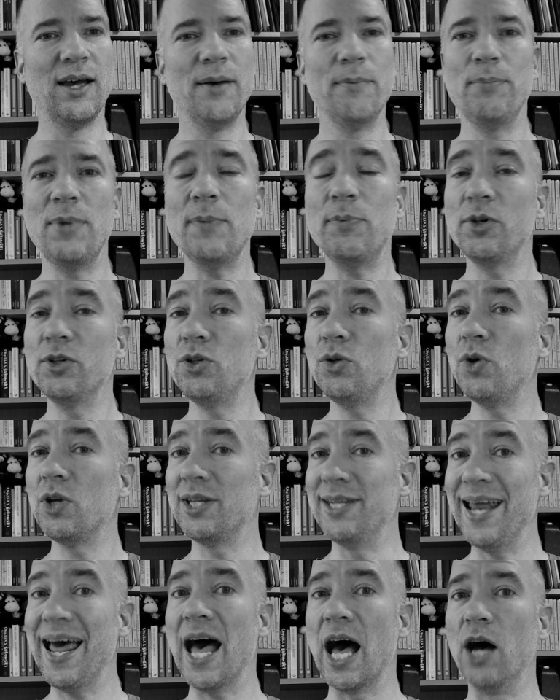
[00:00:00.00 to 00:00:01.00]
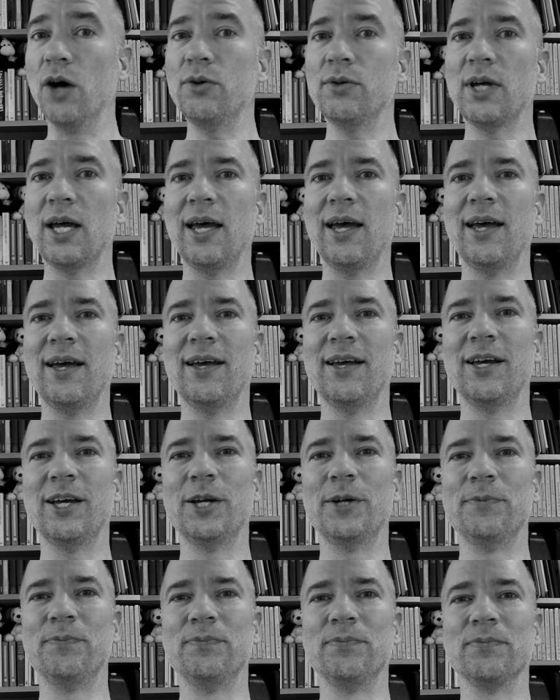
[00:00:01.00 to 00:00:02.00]
People do it now.
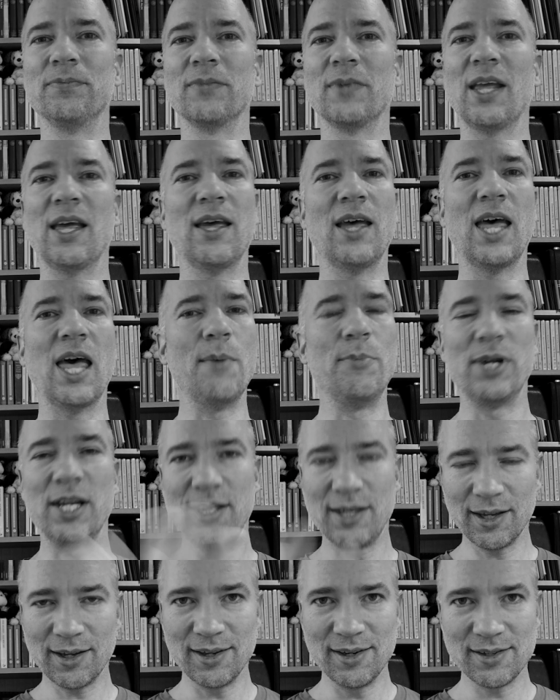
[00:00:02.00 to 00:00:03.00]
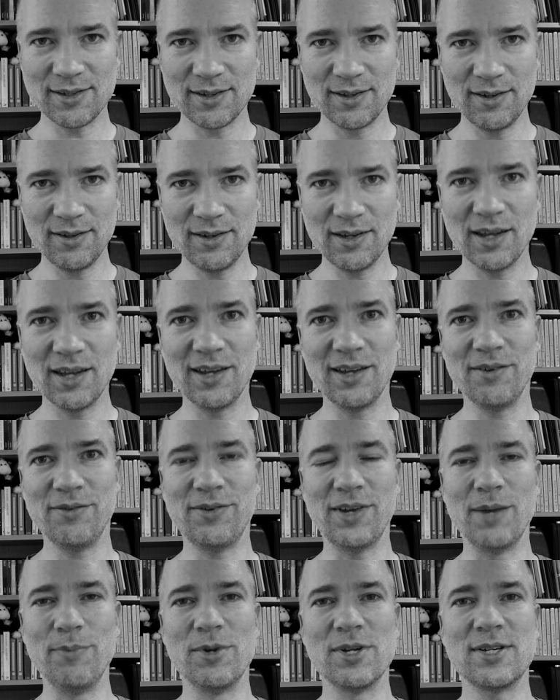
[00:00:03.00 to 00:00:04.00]
Emily Dickinson
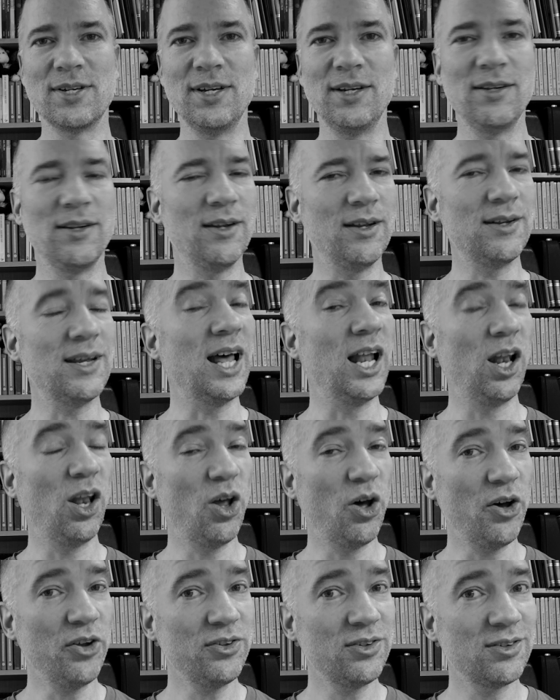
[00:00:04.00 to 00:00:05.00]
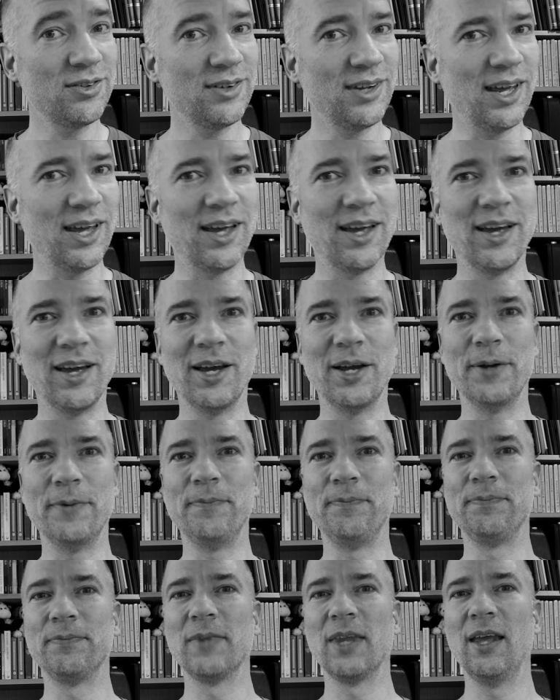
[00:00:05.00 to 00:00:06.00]
famously did it a lot.
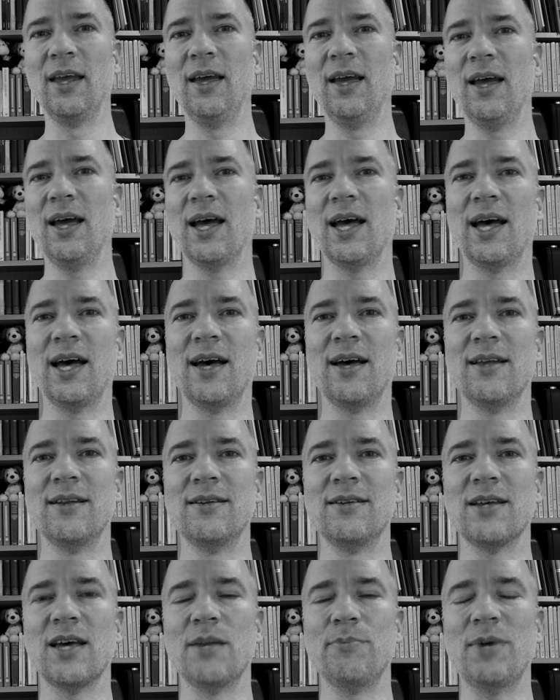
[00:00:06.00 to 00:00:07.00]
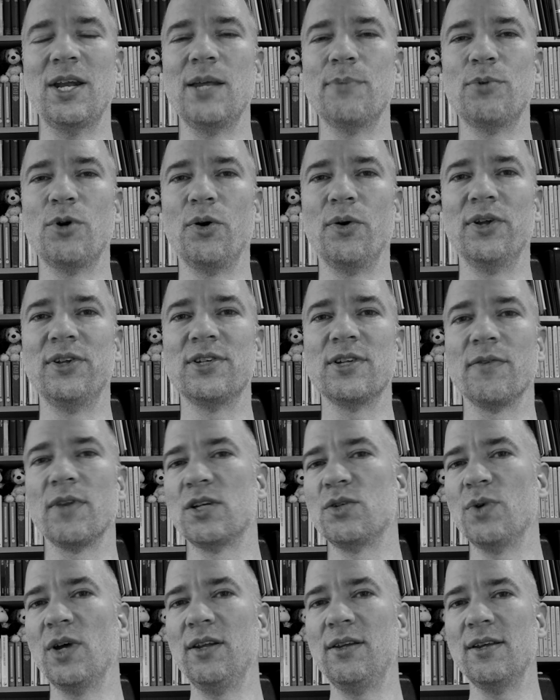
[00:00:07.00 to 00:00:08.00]
And many poets of the
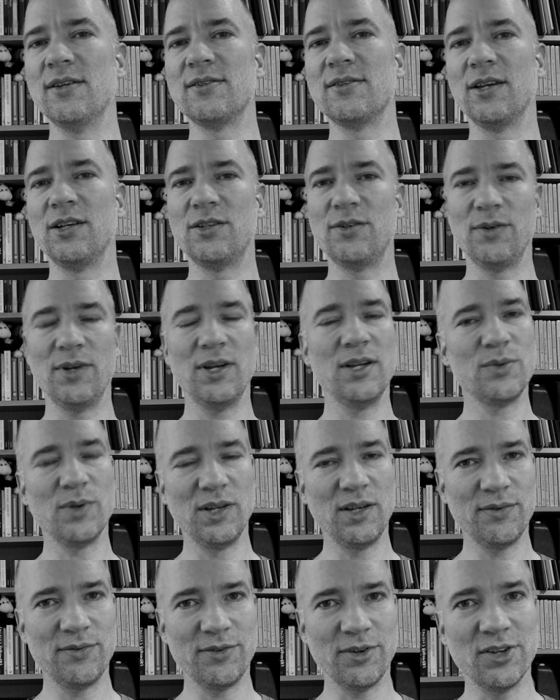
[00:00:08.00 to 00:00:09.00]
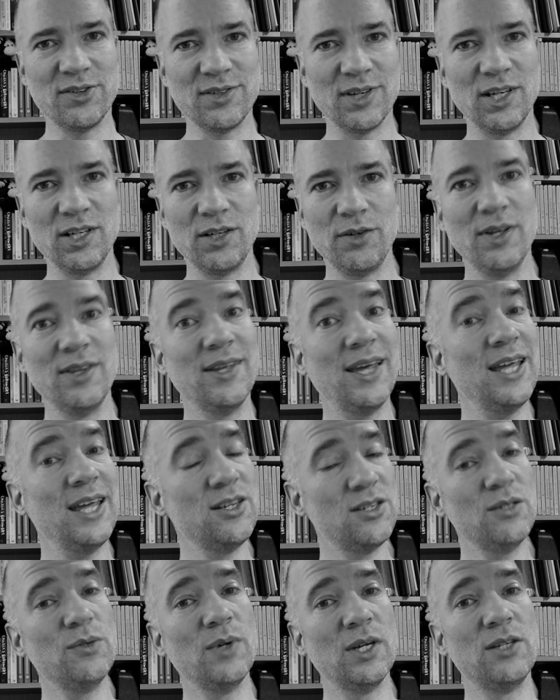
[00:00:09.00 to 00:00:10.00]
20th century and 21st century, they
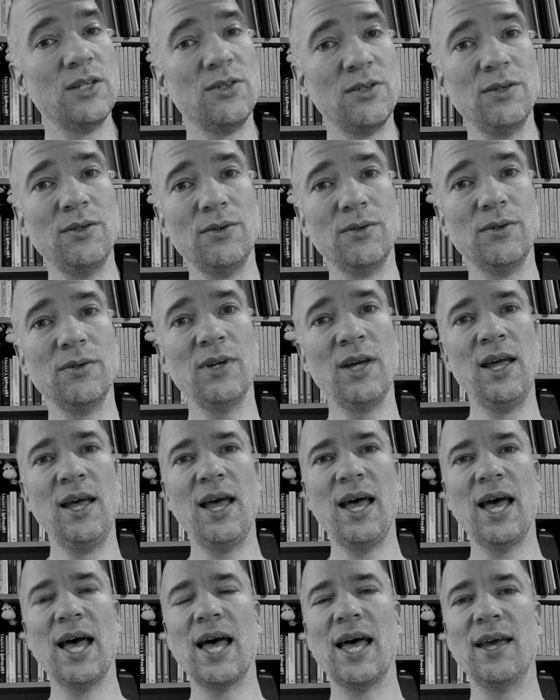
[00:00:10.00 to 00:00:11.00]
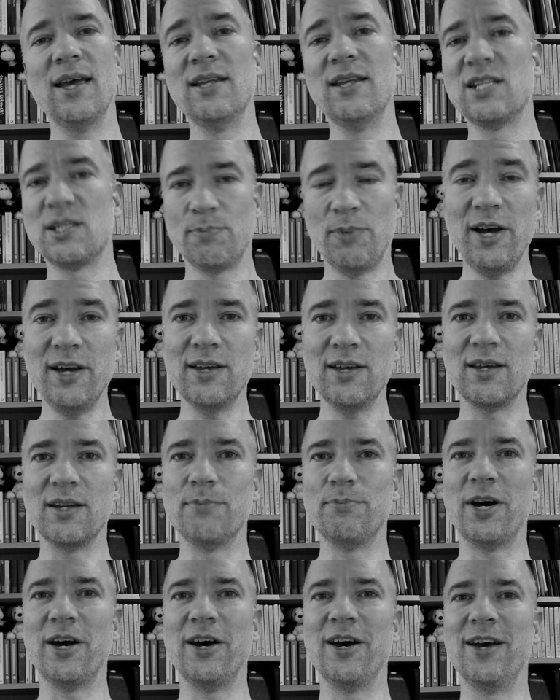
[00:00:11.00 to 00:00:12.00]
do it too,
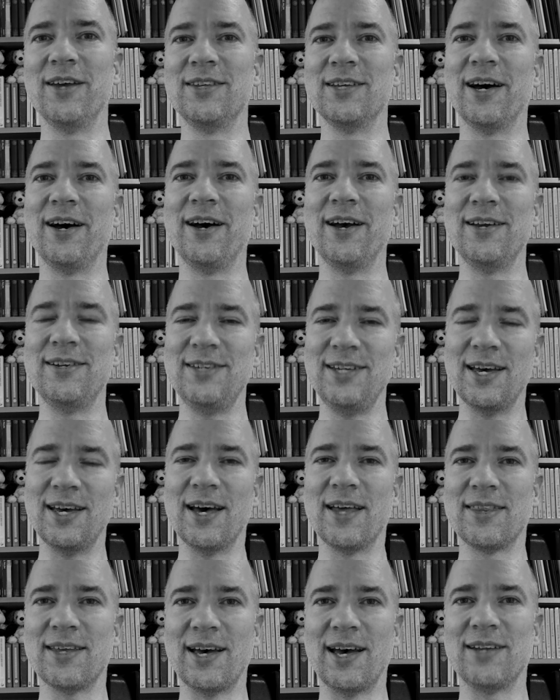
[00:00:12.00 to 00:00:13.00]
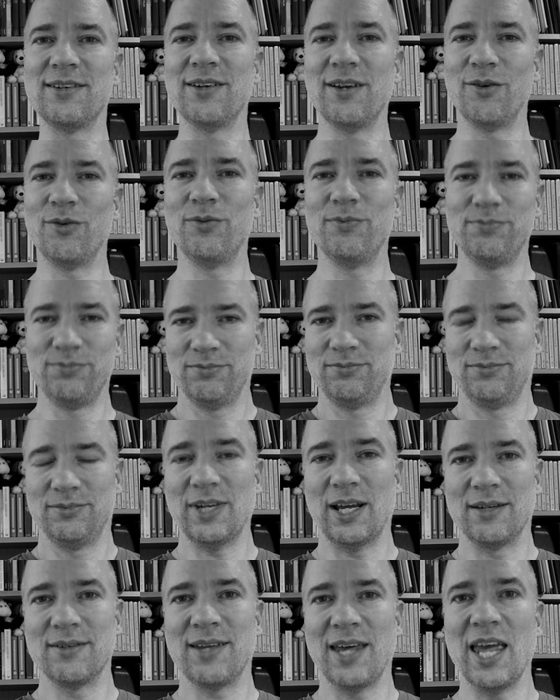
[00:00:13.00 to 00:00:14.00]
inspired by the idea
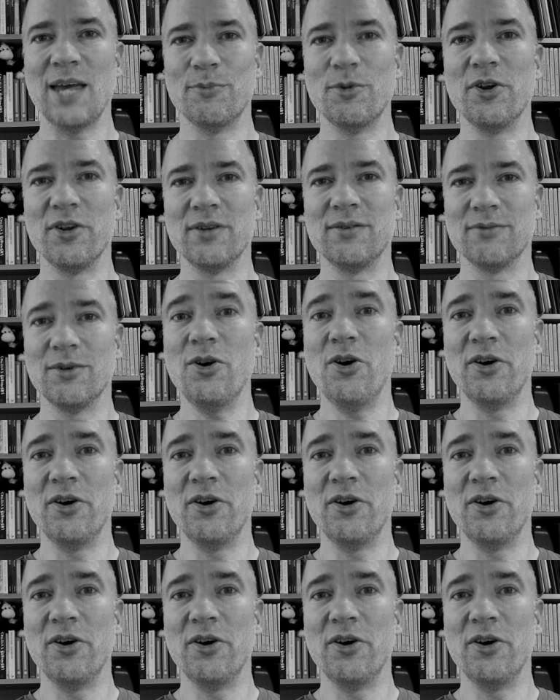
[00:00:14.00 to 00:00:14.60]
that came on